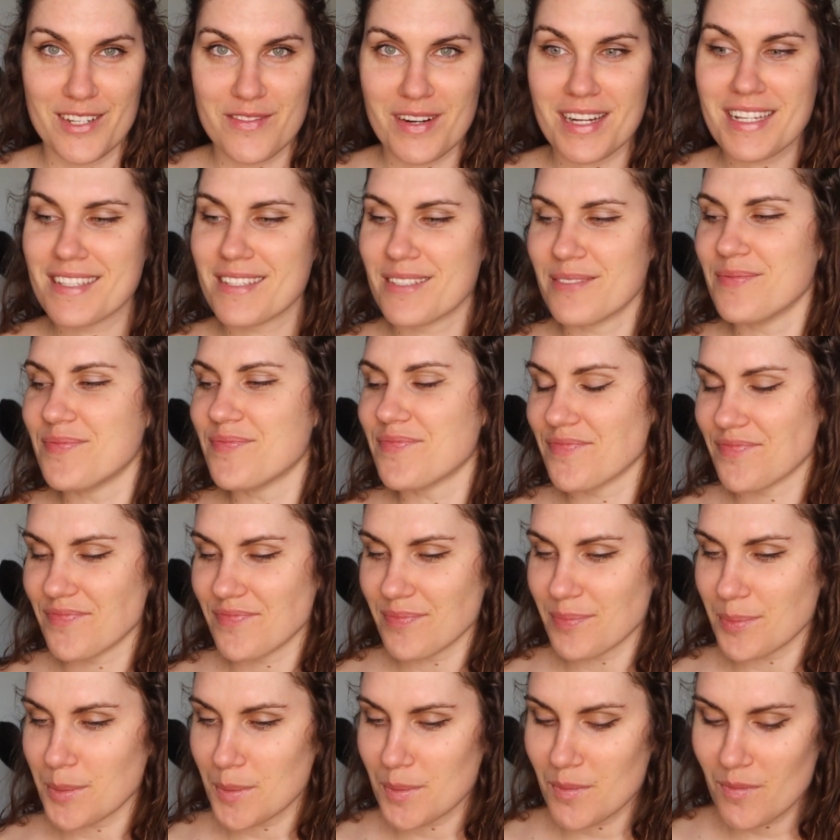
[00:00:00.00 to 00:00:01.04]
dress.
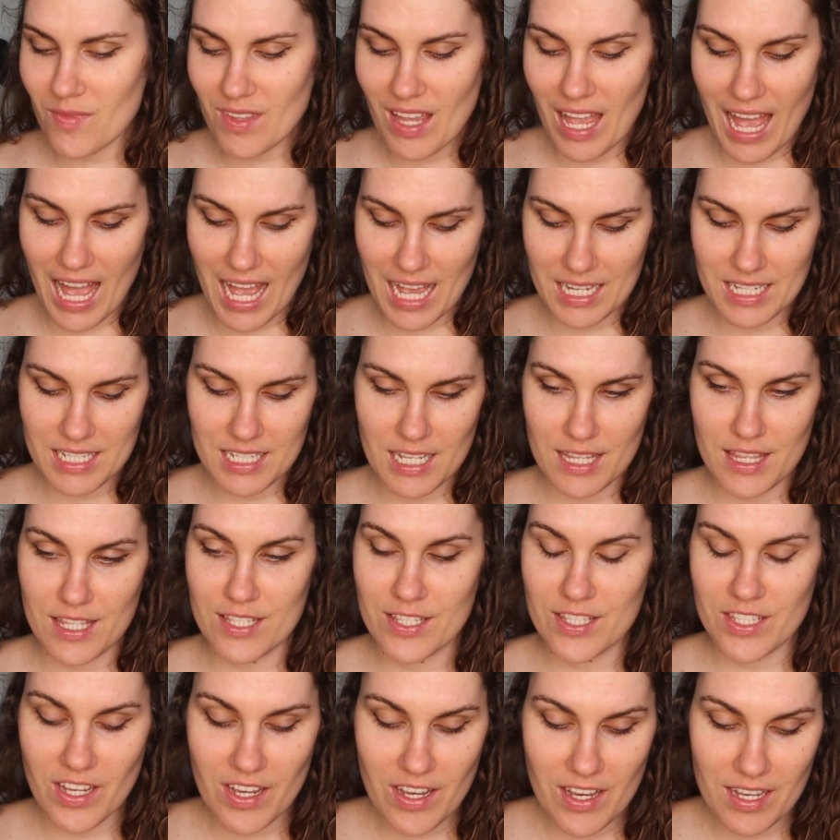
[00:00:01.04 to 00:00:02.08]
And the
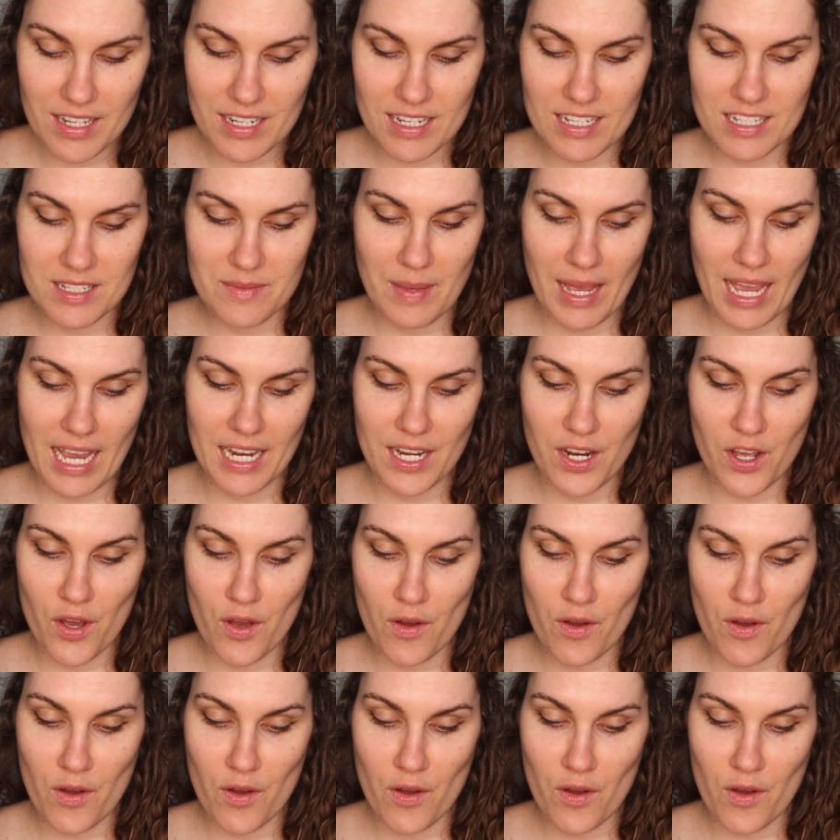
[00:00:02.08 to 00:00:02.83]
skirt is made